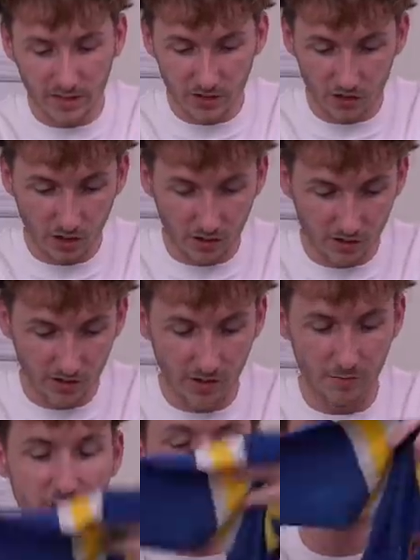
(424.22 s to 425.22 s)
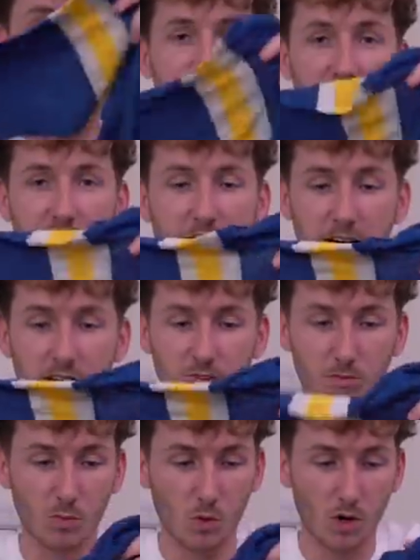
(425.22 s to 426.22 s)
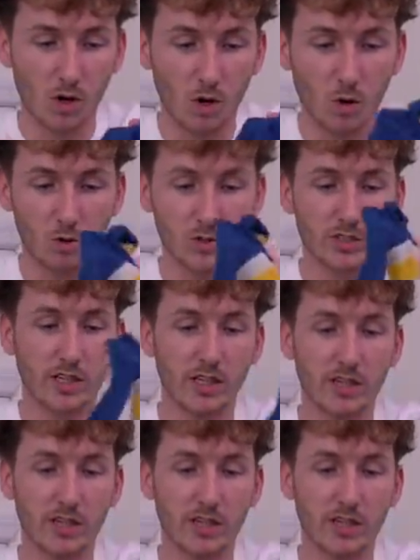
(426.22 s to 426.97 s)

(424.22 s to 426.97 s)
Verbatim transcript: did y'all send me? This thing has more holes in